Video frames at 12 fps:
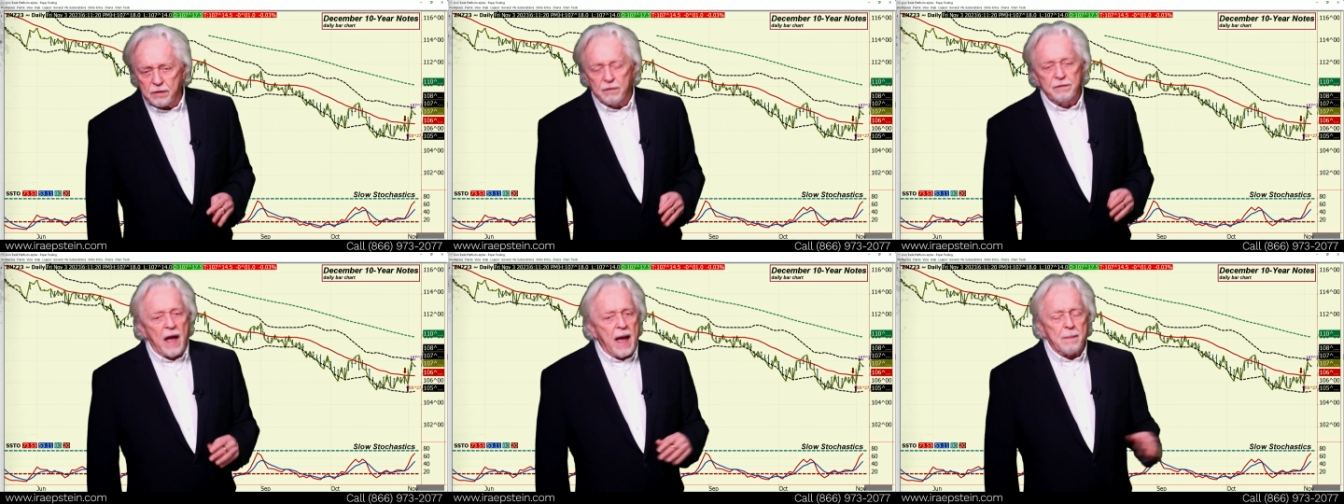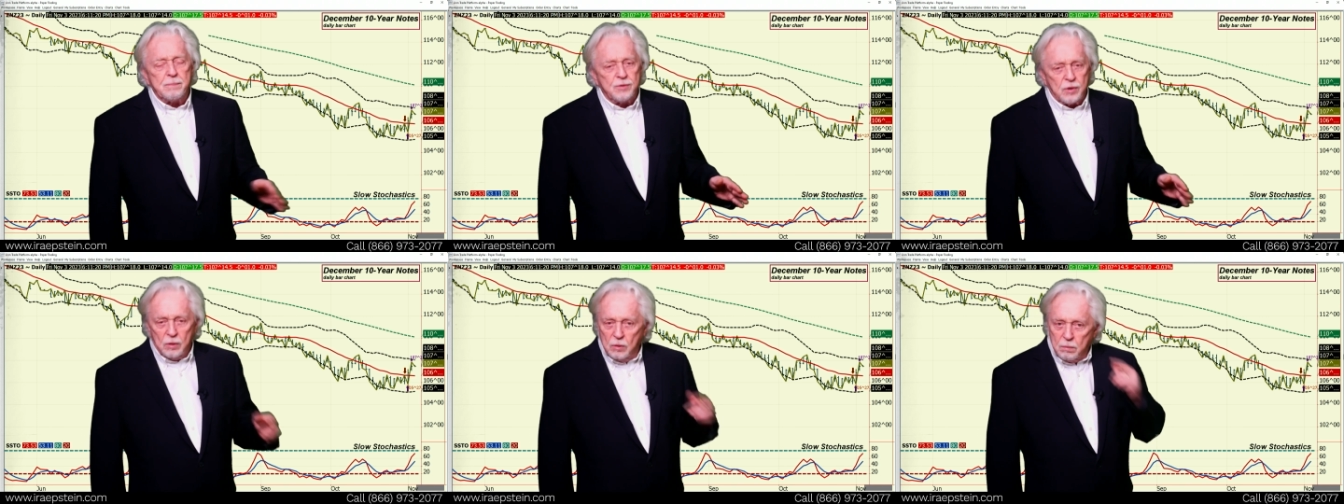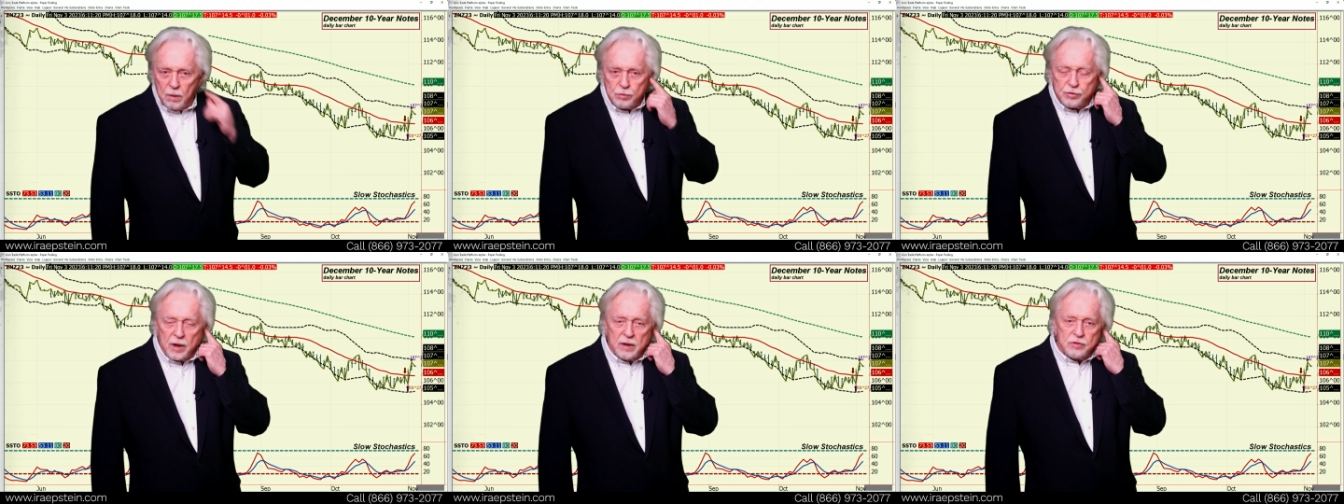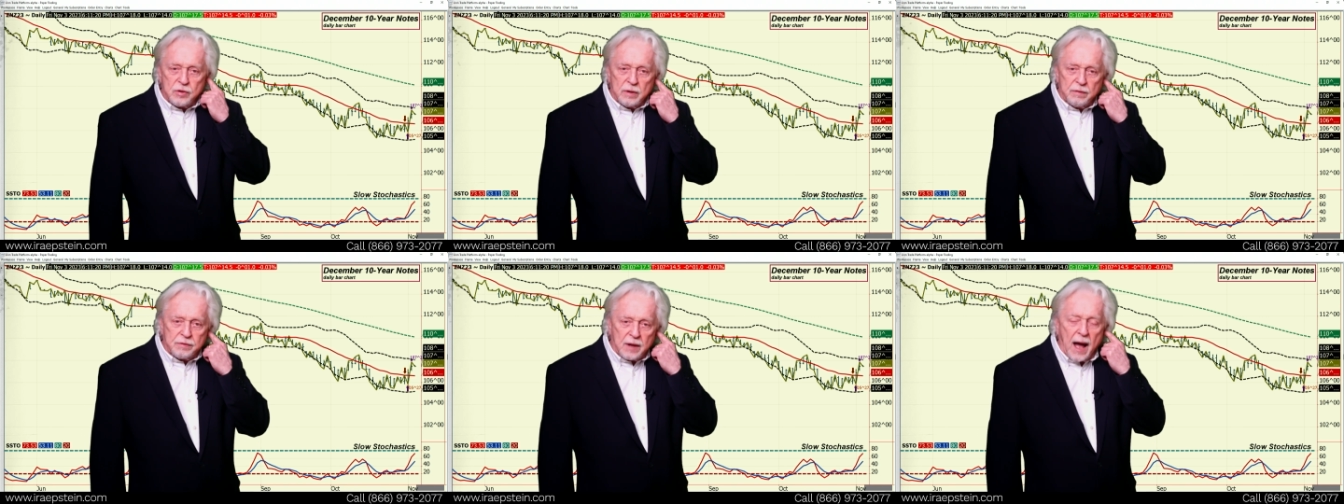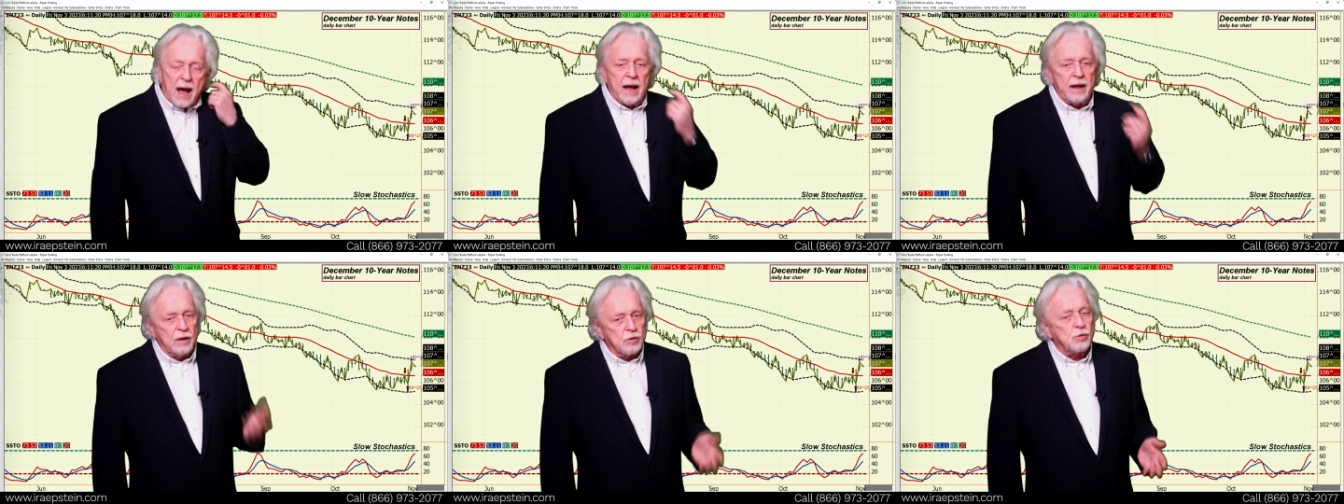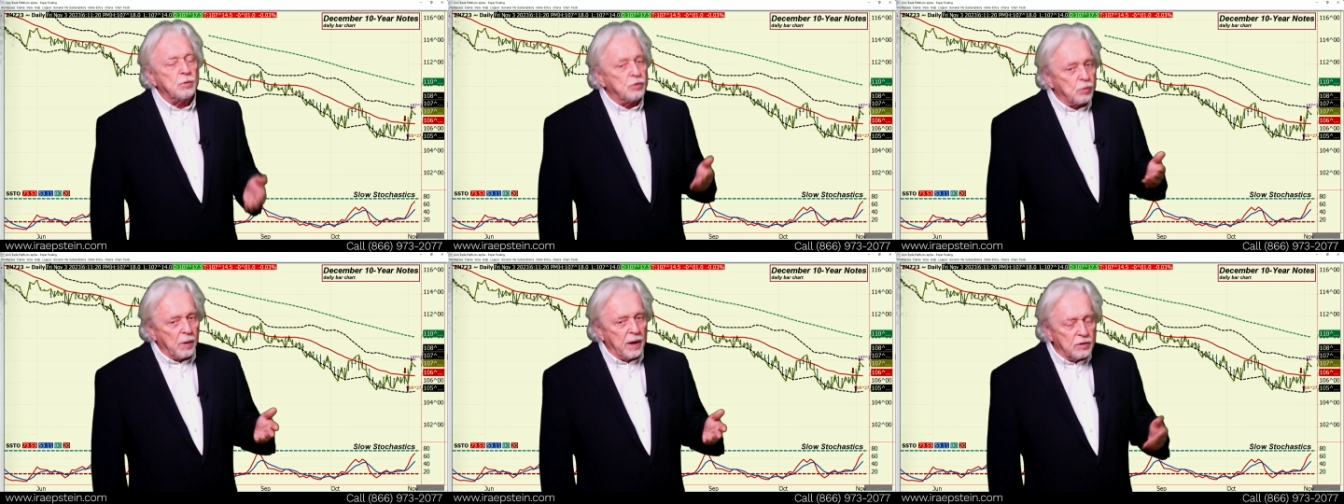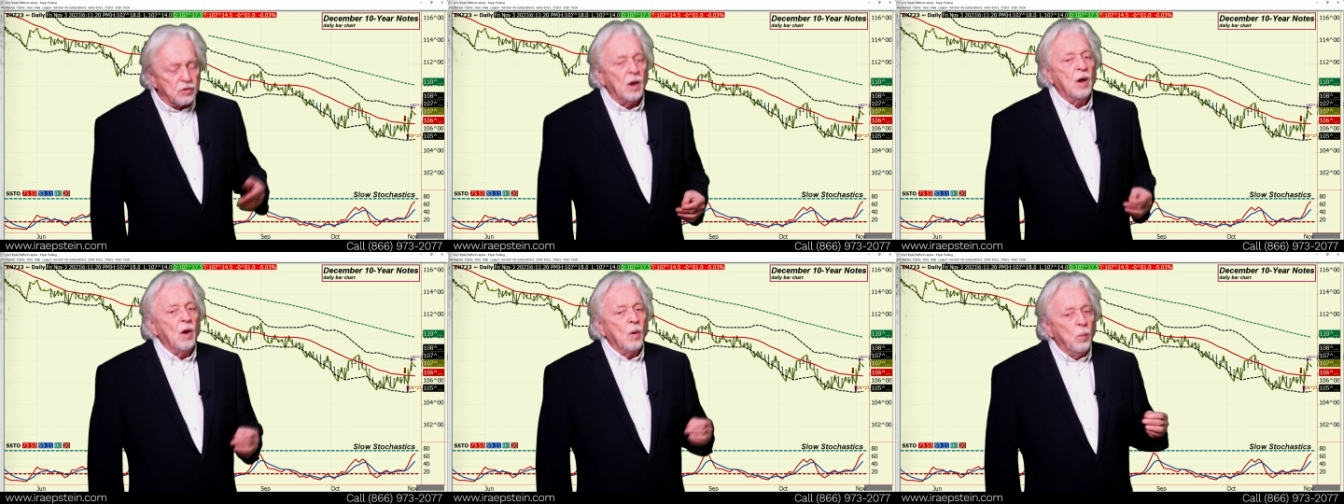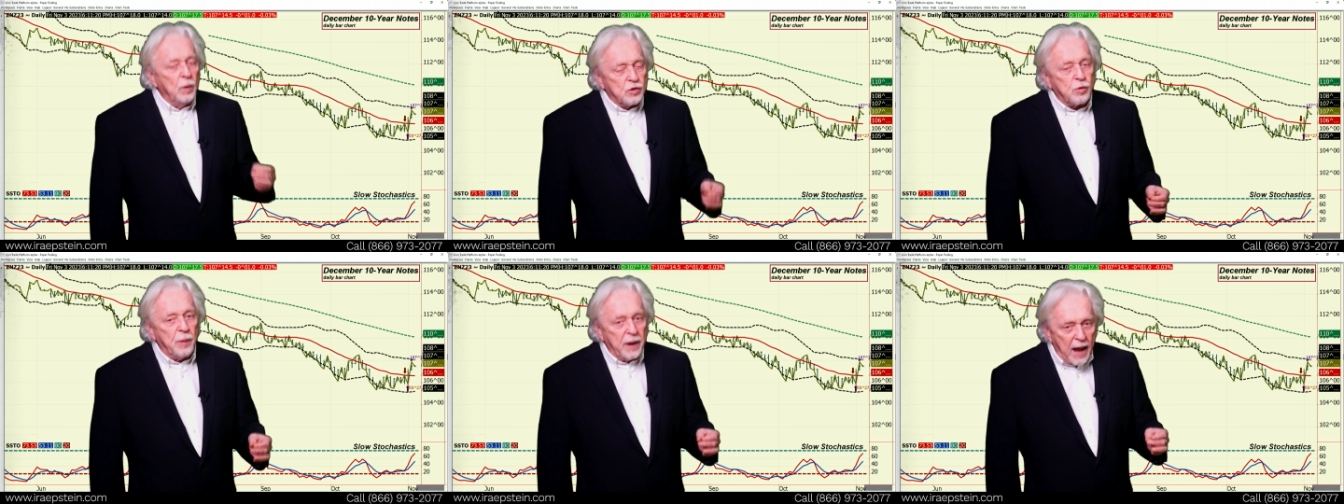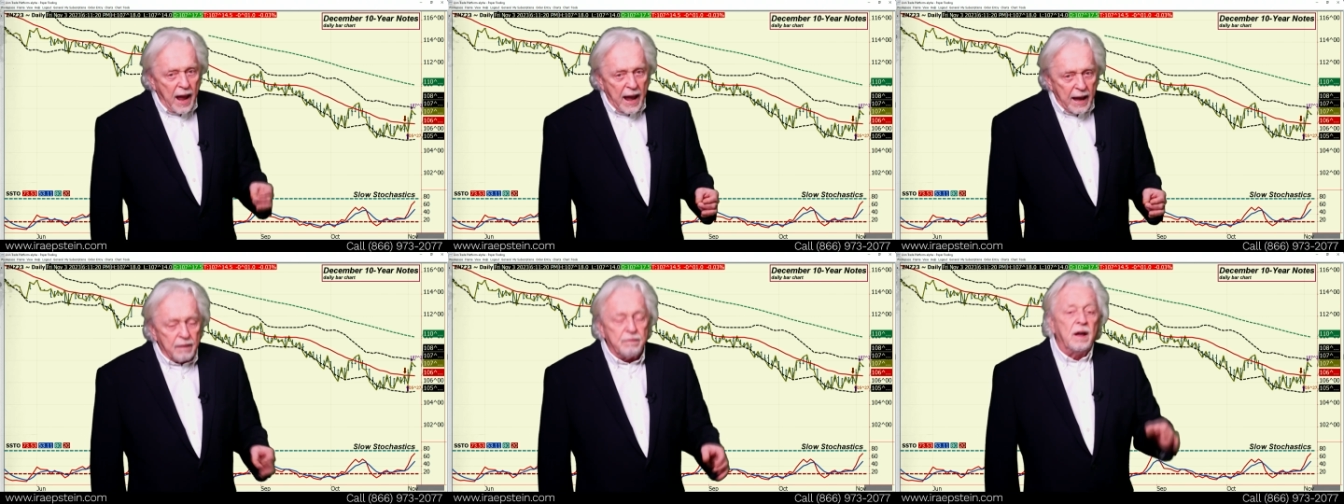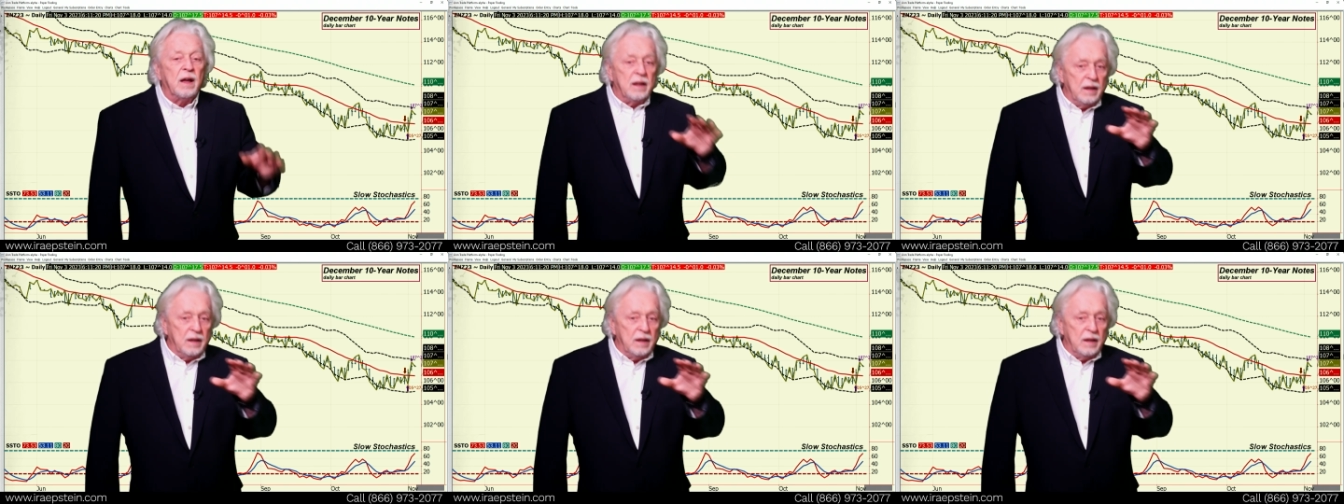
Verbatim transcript: the absolute most sensitive to high interest rates, which we have.